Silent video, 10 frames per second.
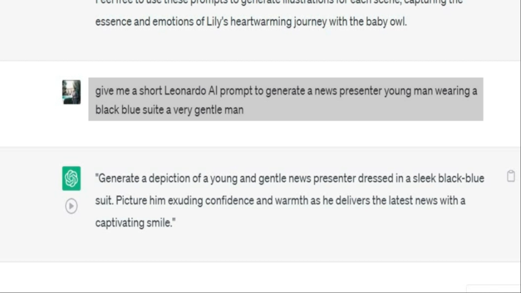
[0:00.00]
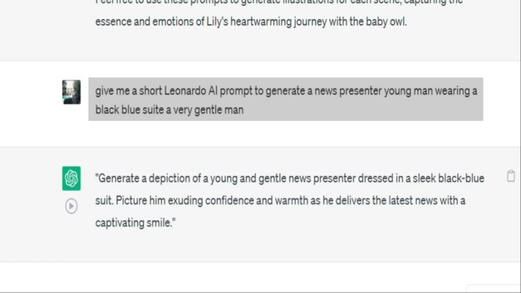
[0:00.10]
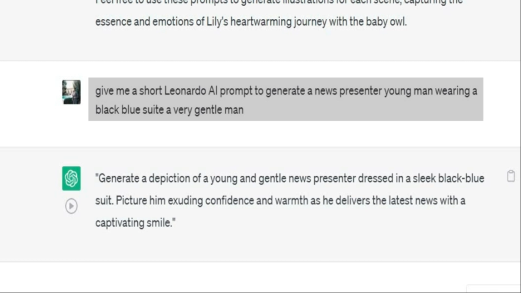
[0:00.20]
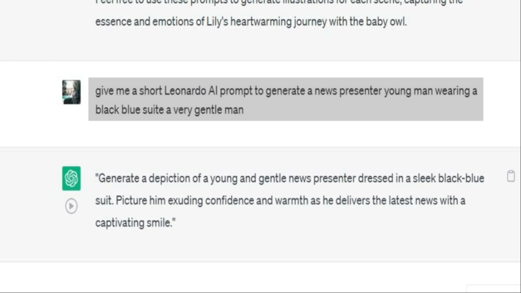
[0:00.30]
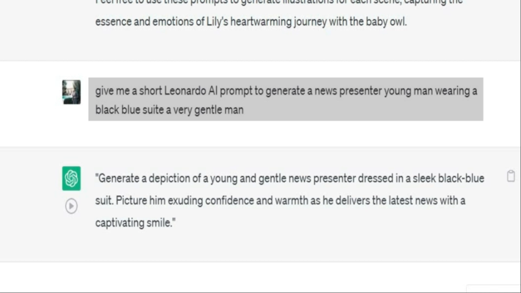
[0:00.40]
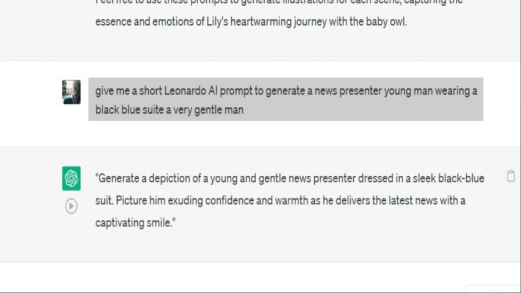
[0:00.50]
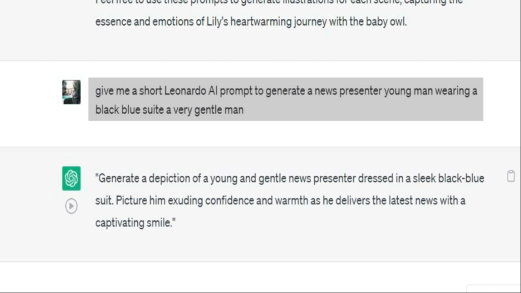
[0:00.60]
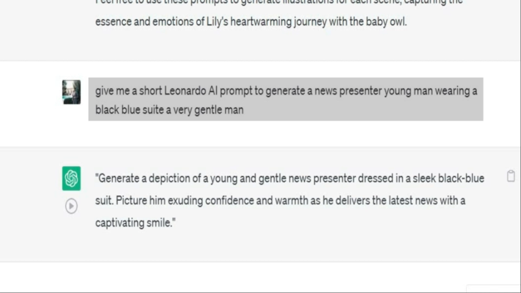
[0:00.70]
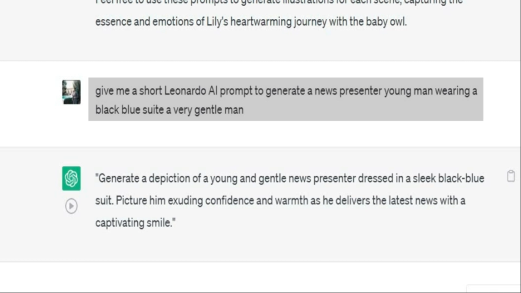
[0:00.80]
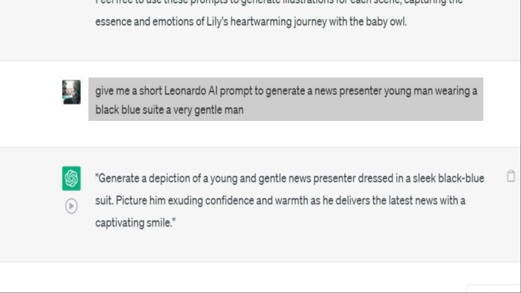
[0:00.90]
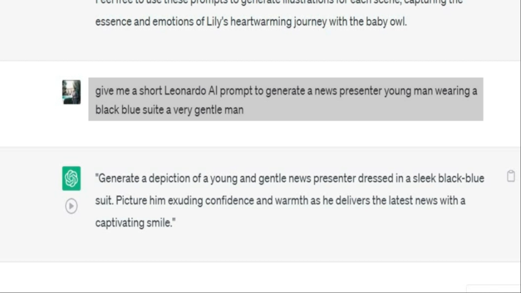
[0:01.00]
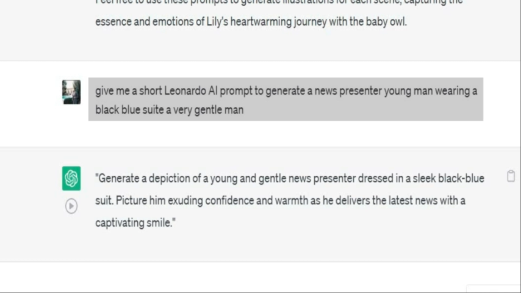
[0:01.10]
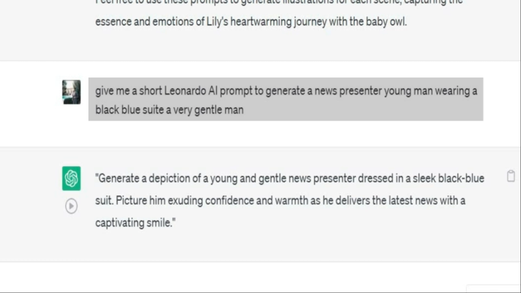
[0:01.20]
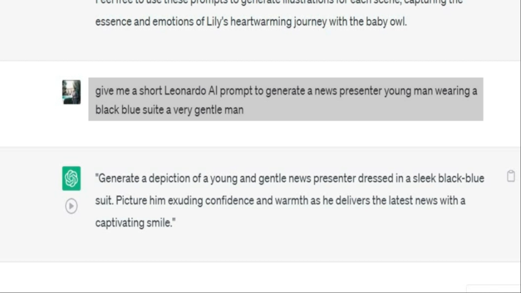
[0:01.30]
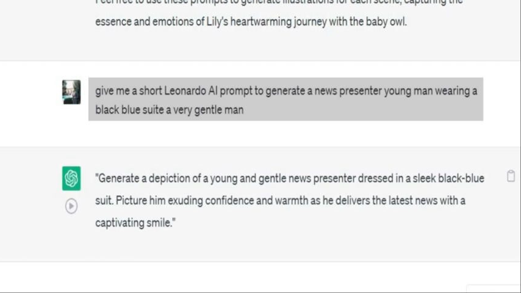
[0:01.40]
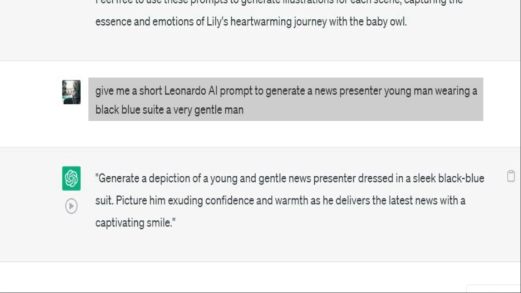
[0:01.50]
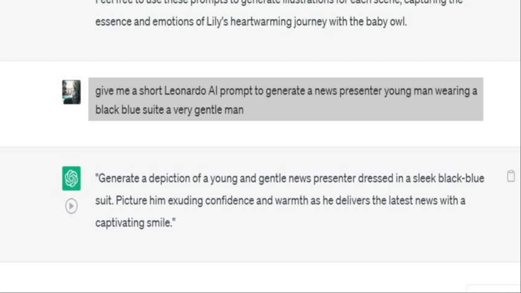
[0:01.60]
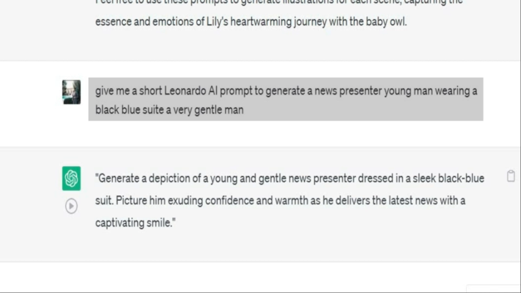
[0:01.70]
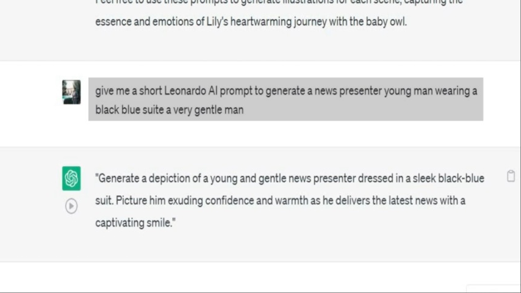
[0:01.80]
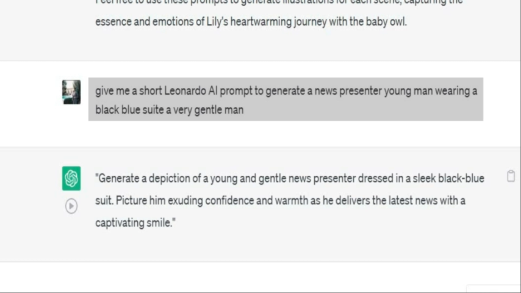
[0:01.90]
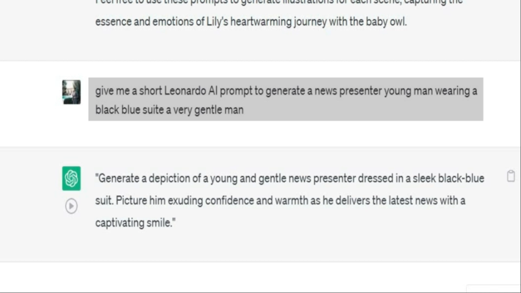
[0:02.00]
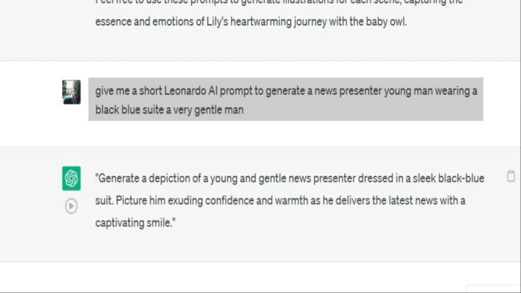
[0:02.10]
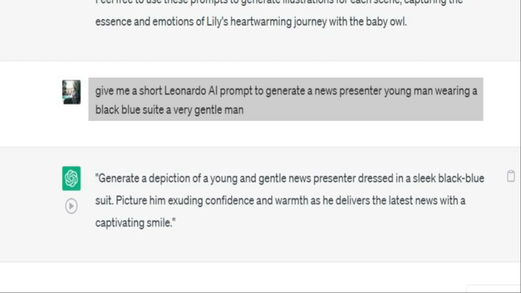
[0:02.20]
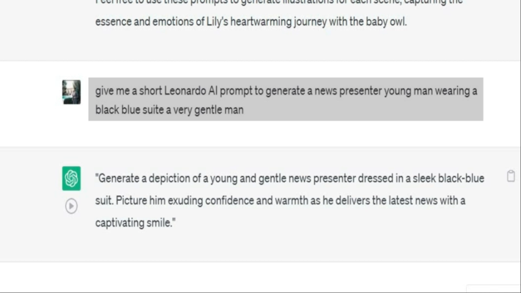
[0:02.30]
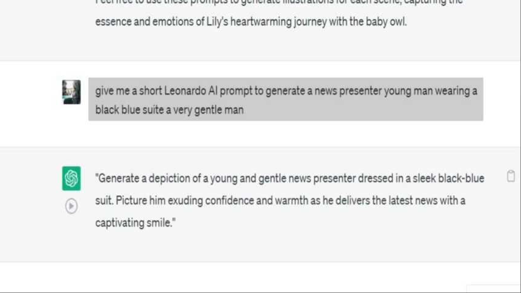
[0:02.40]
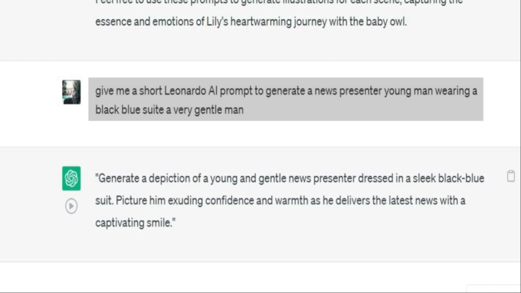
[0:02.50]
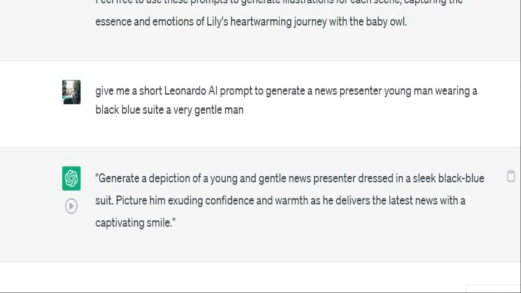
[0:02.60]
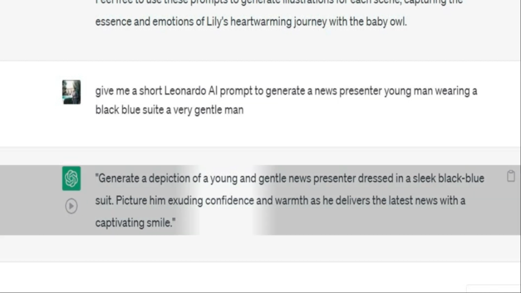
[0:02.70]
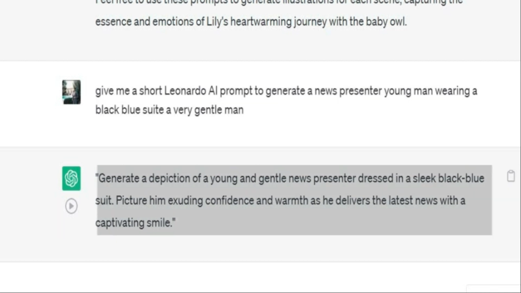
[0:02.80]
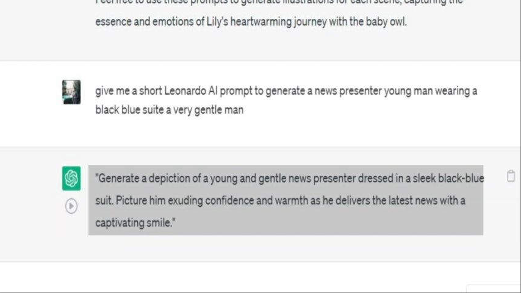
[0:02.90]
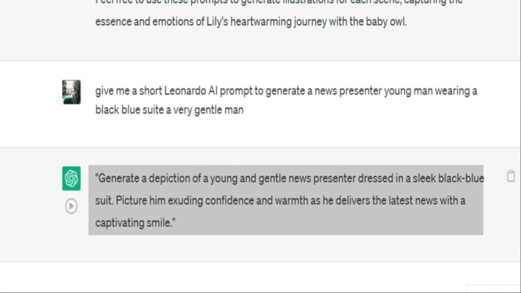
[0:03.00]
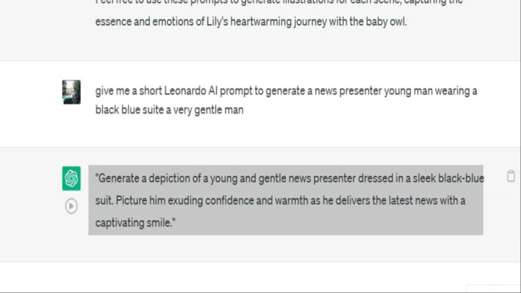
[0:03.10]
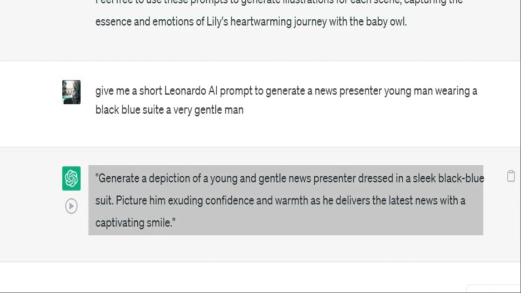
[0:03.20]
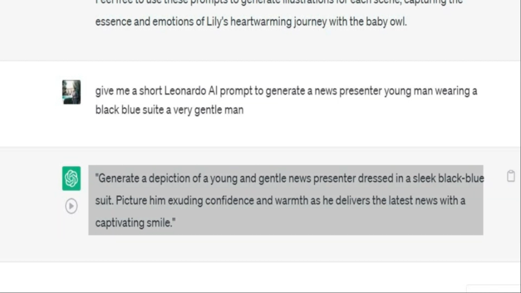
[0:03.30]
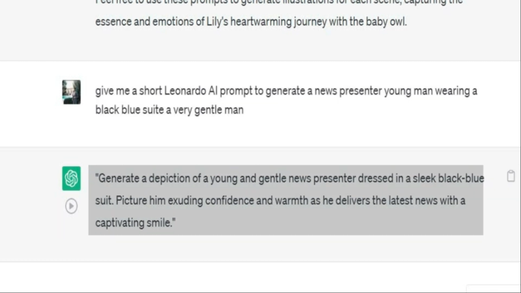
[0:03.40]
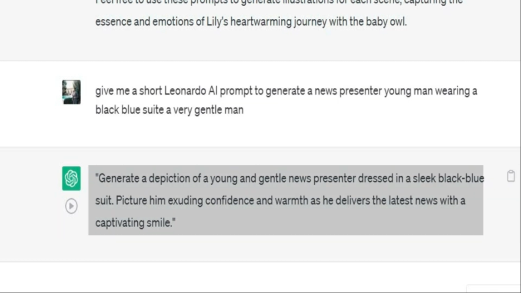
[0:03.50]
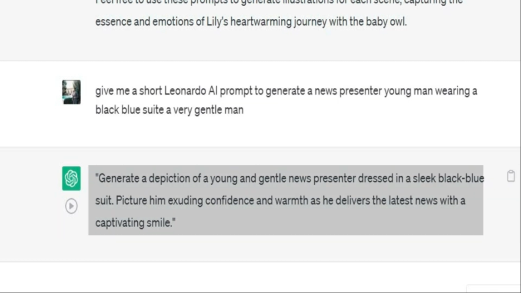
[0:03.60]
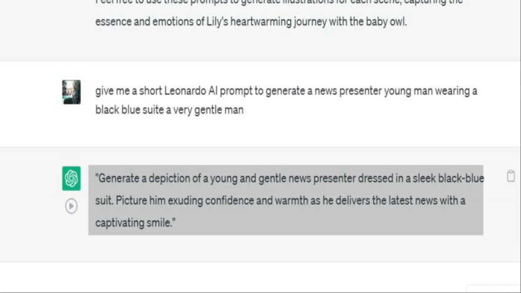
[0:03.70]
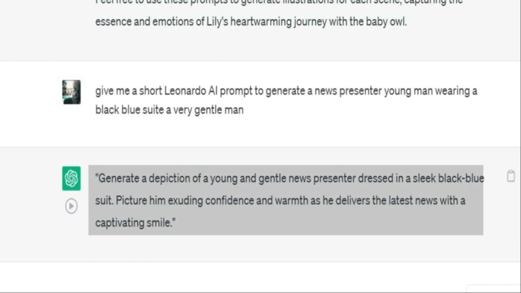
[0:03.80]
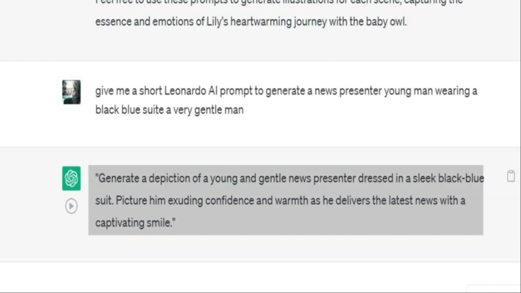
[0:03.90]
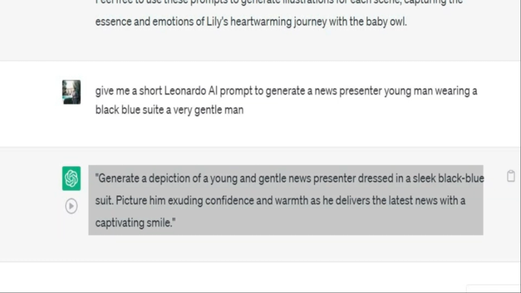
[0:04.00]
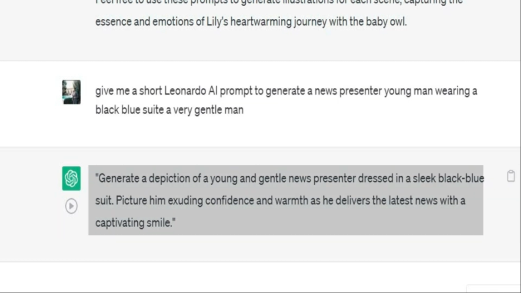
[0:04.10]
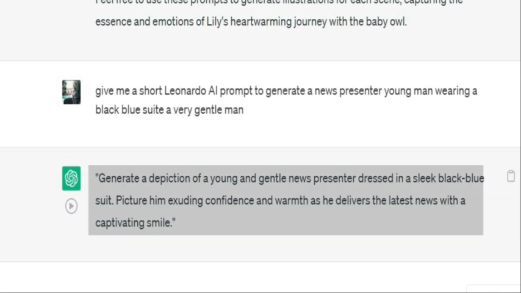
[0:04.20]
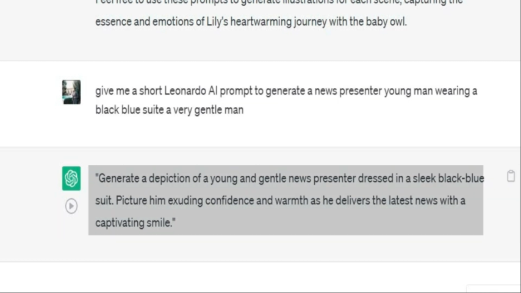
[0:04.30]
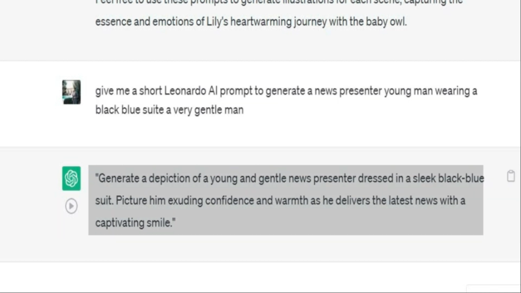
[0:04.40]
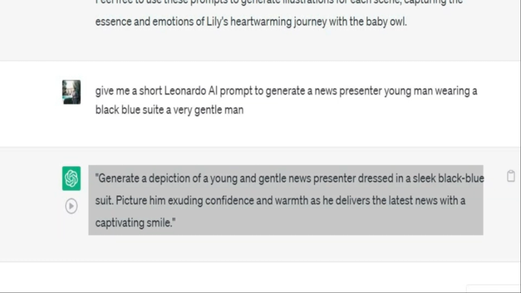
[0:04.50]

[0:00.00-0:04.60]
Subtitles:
[unreadable: no face in view]